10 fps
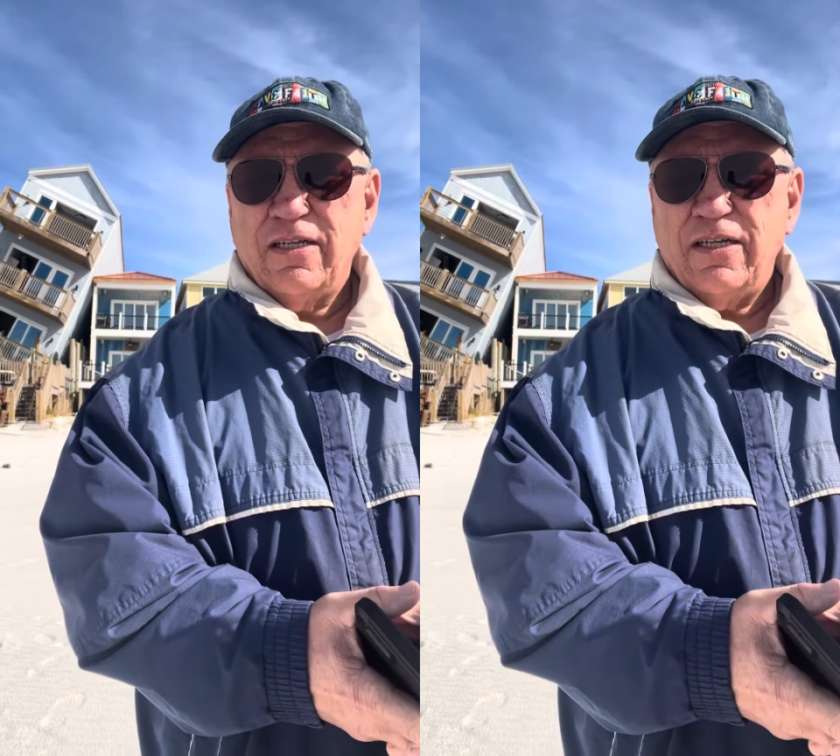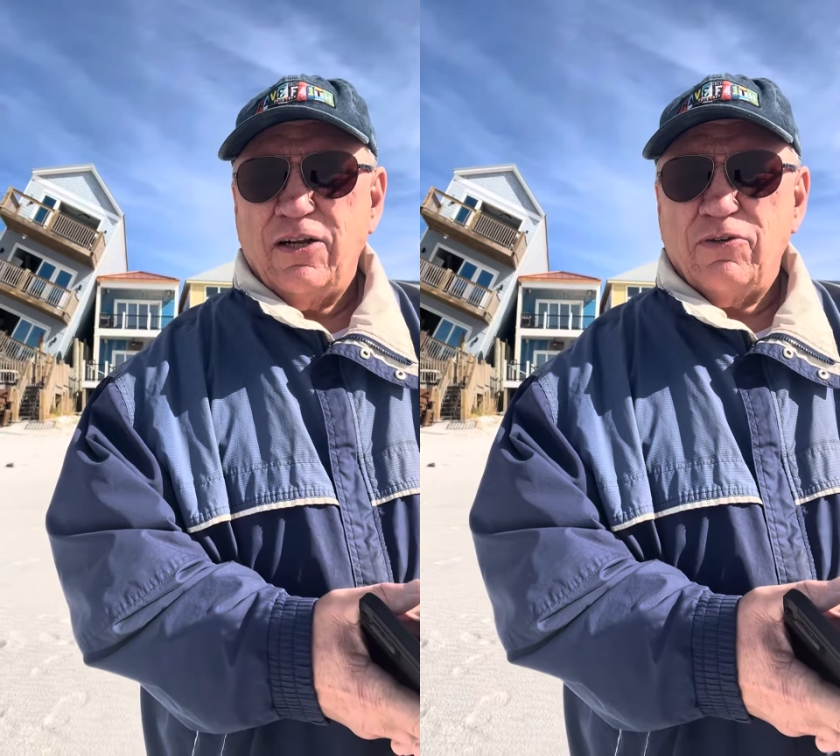
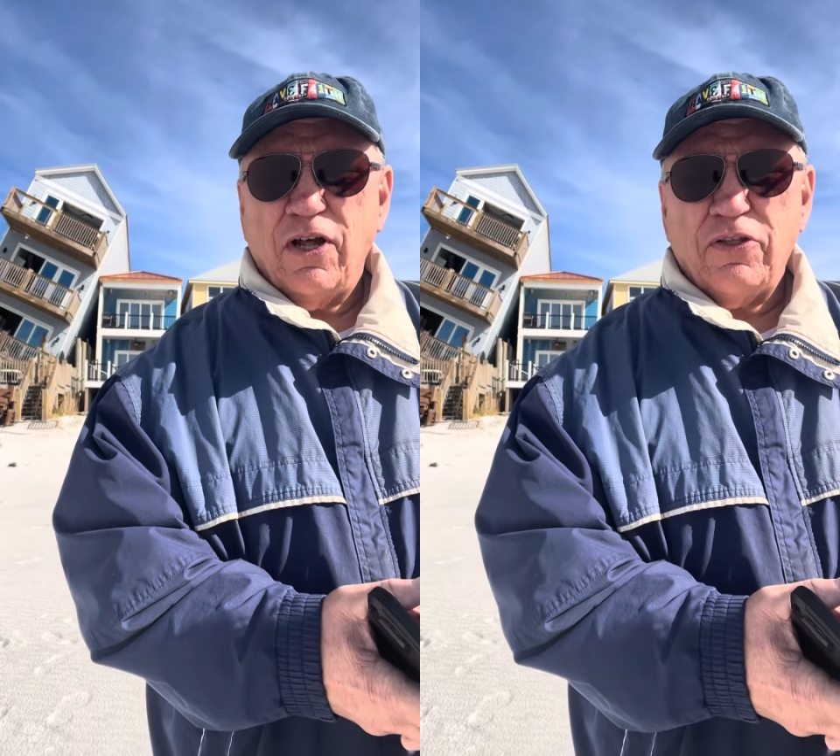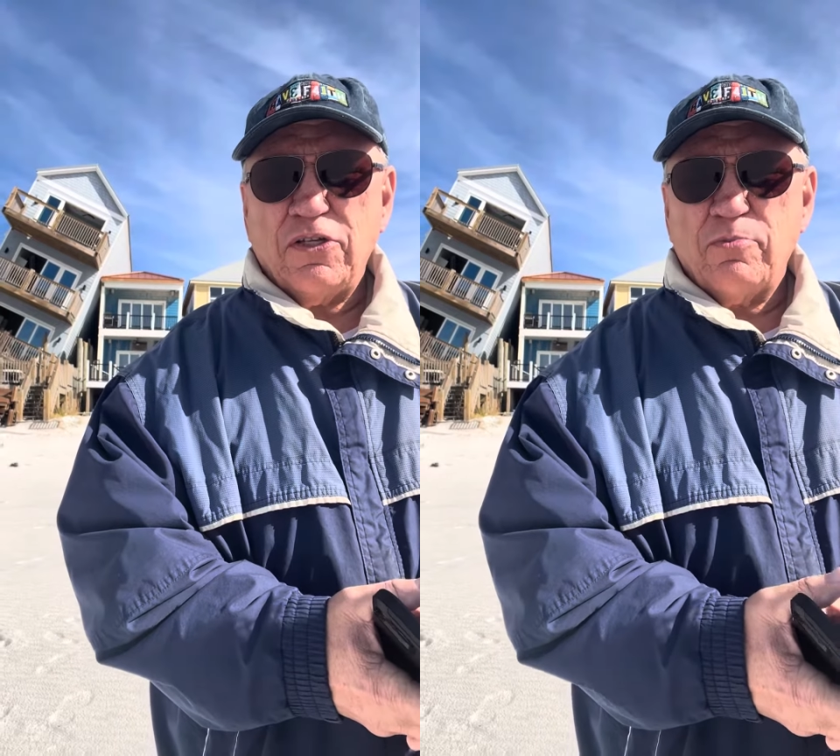you know,
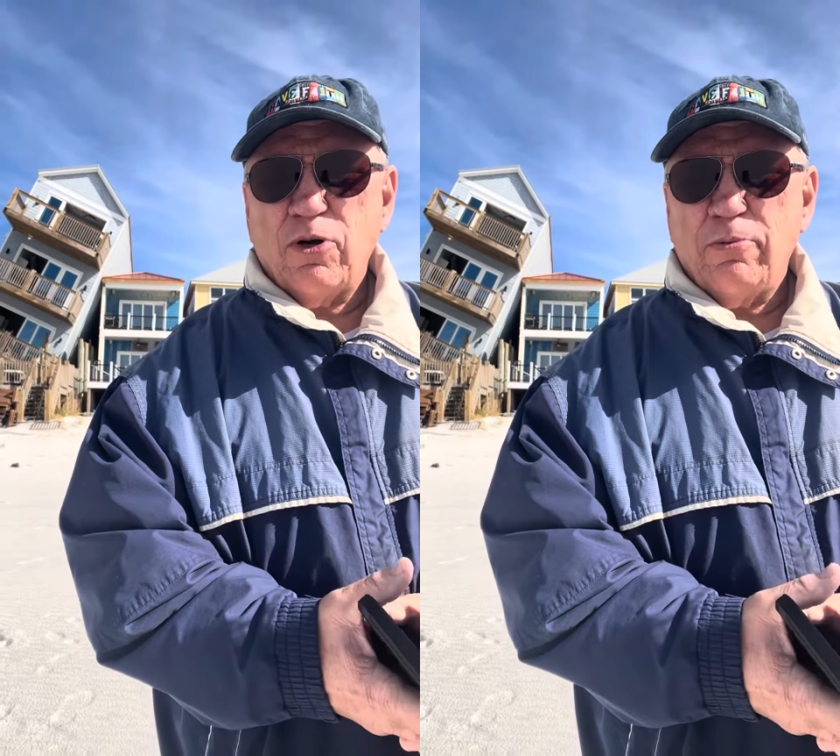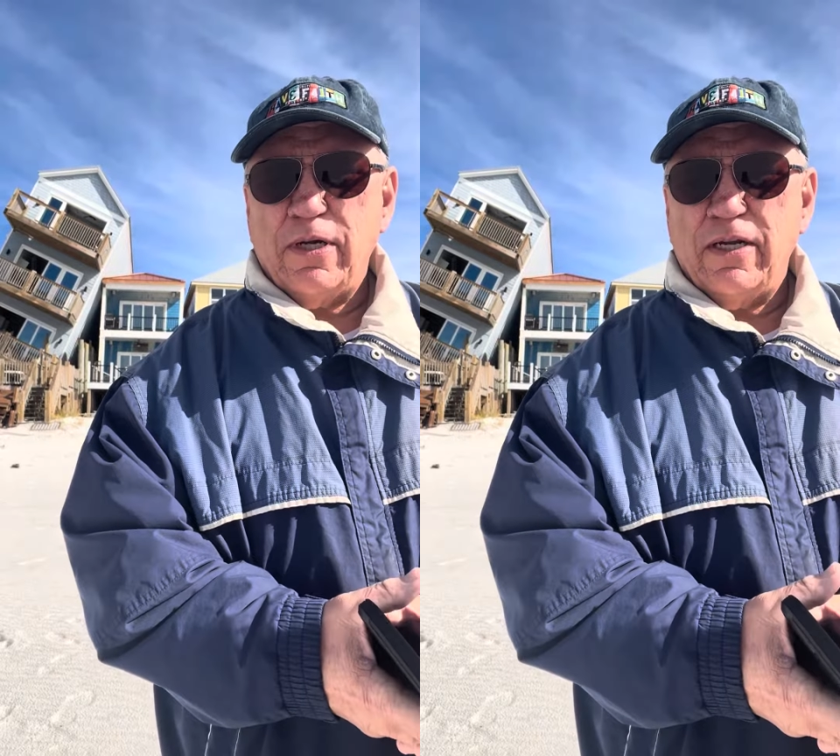nothing's
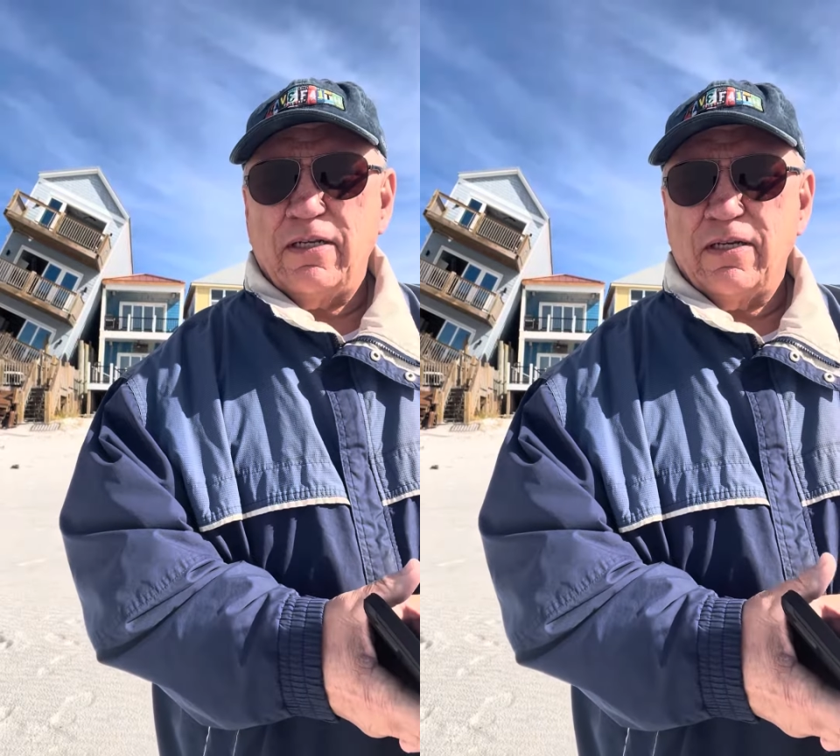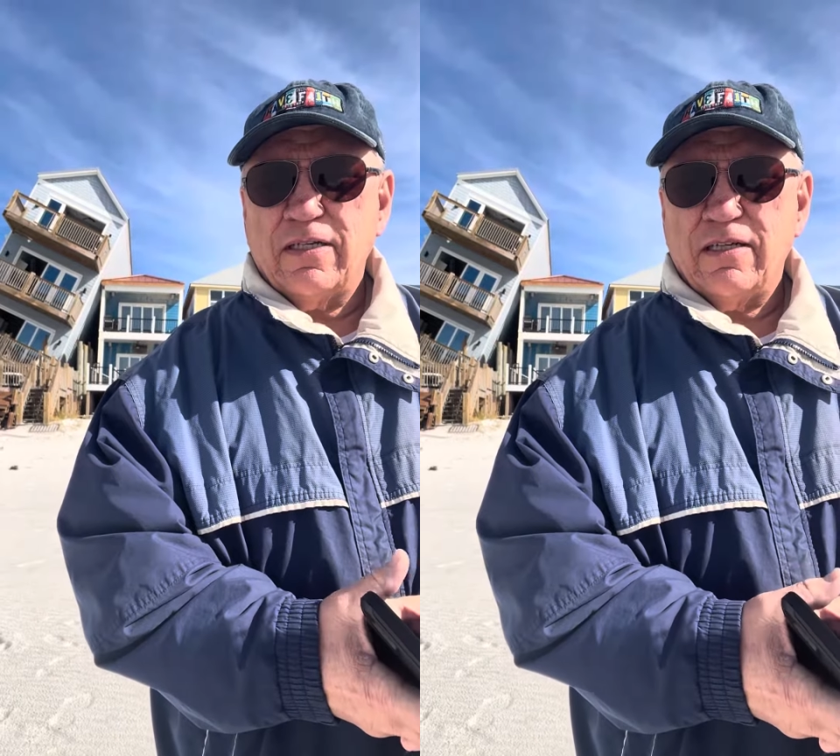permanent
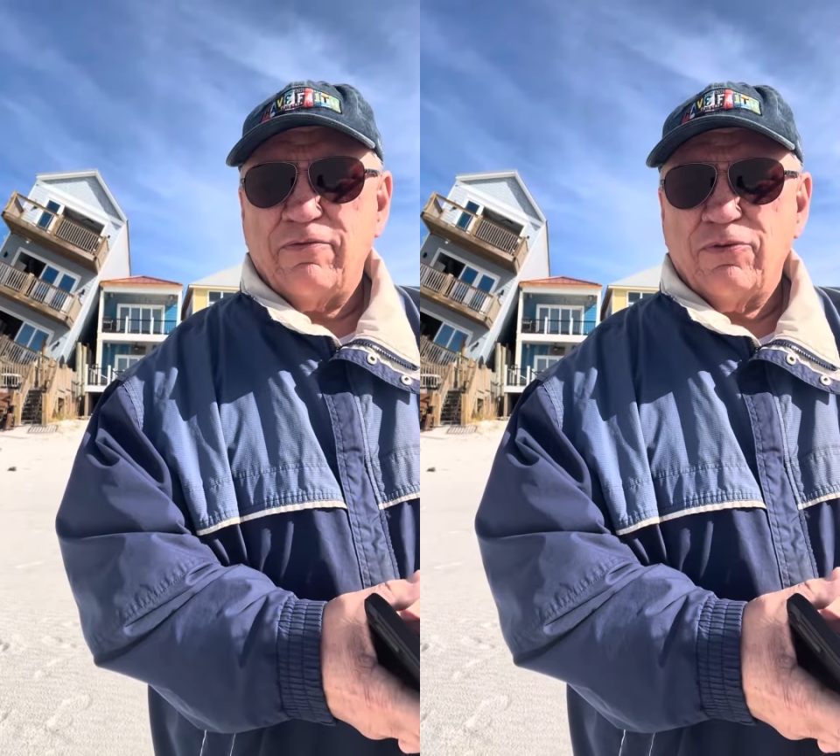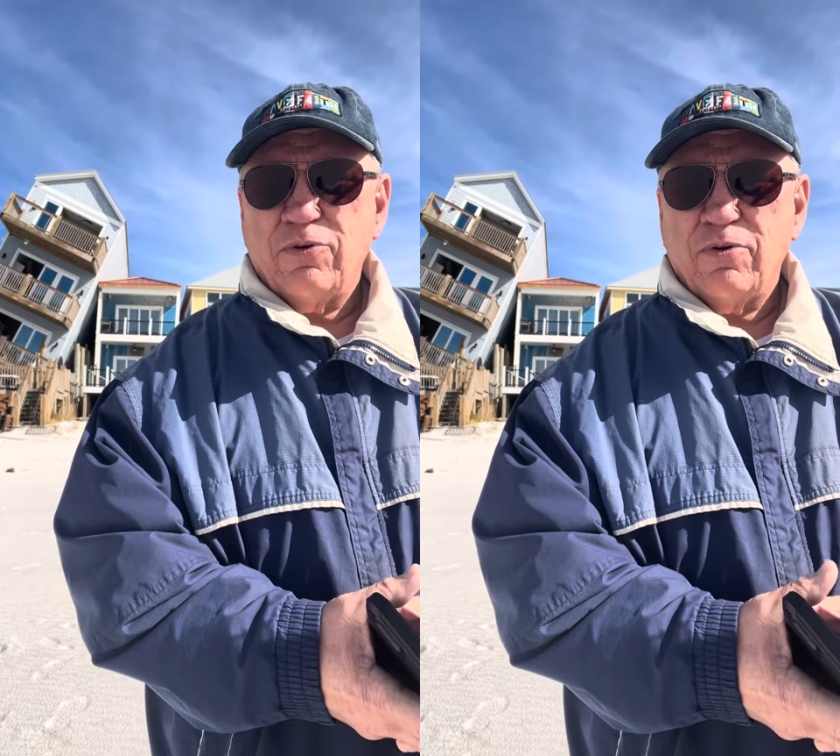except
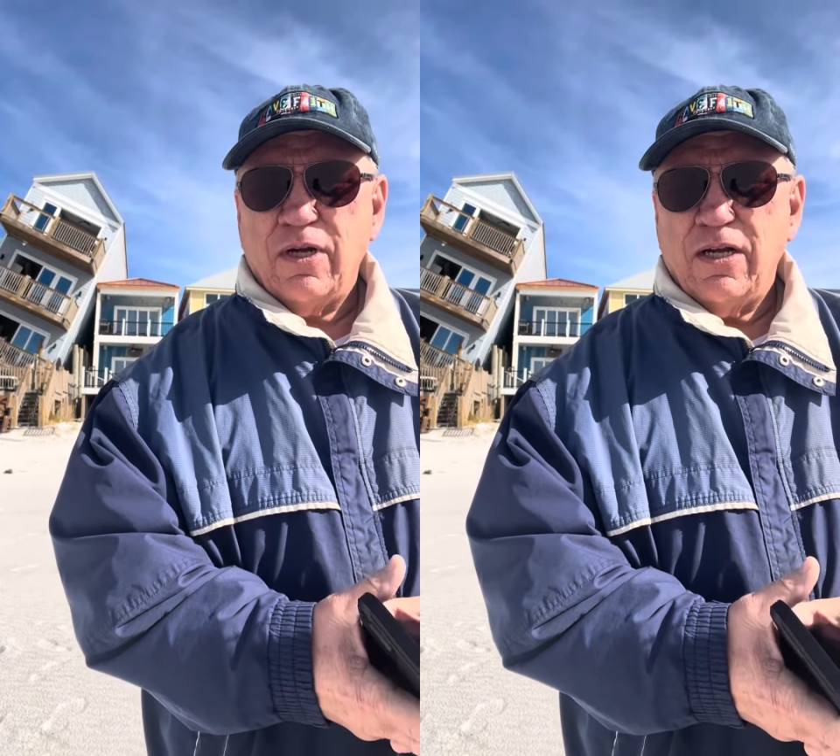for